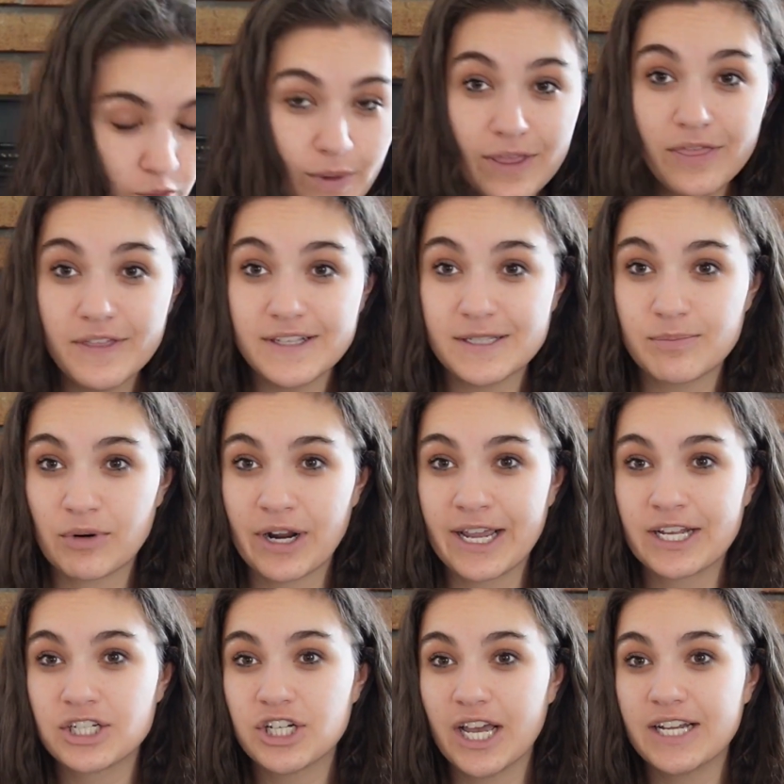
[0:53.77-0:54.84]
With this
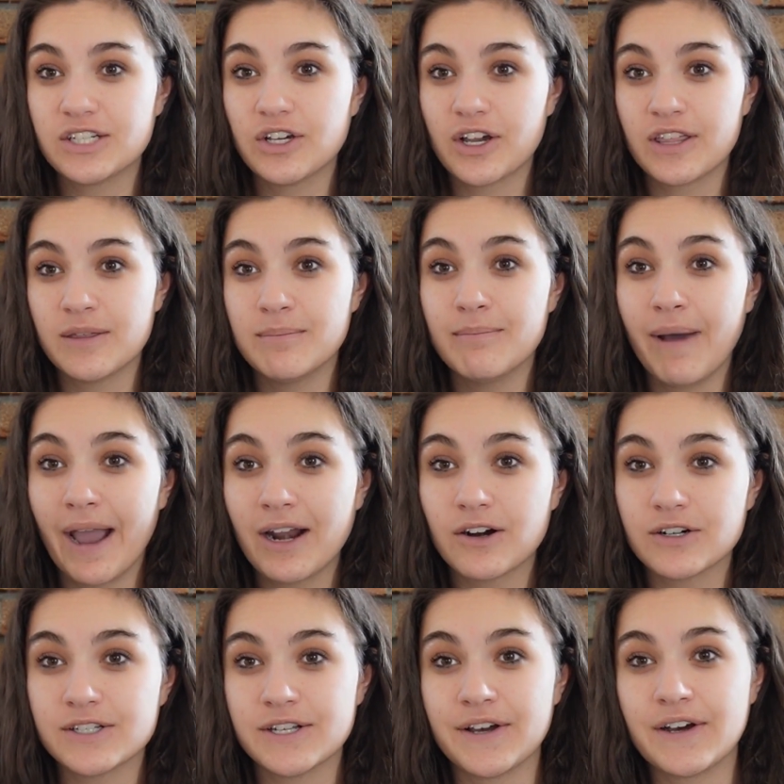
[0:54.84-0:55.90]
branch, I took the miter
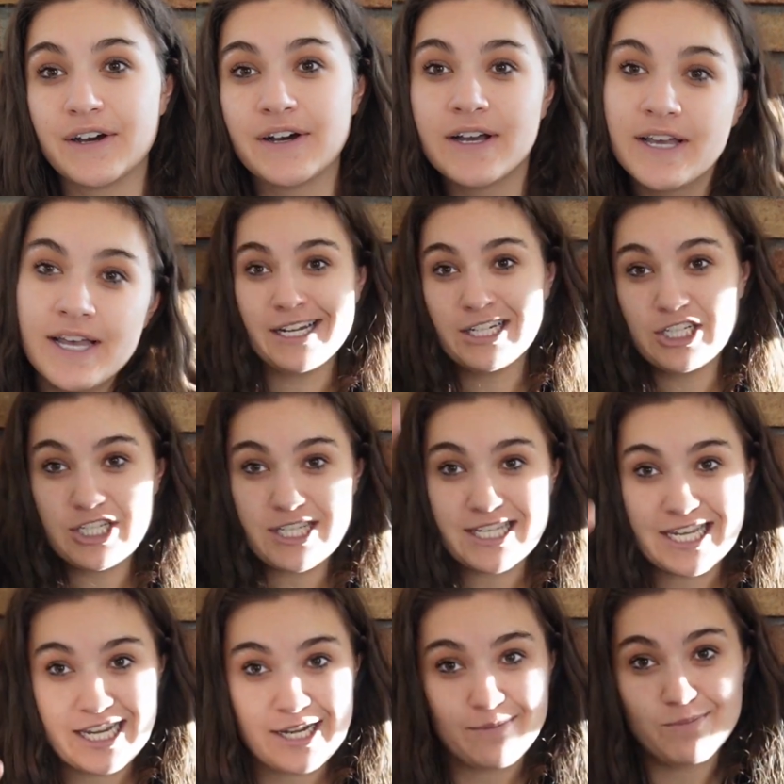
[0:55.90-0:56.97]
saw and I just
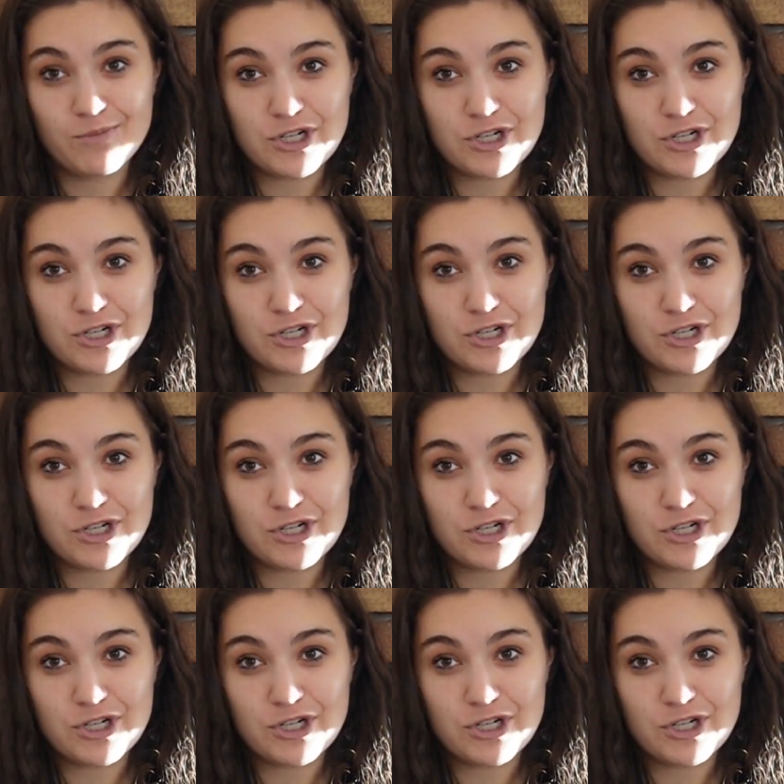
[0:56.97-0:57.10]
like,